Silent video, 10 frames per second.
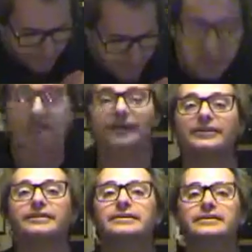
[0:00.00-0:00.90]
big gun
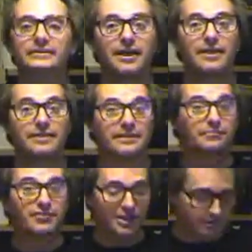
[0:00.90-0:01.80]
in here, the
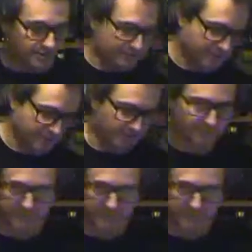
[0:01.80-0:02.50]
projector. So I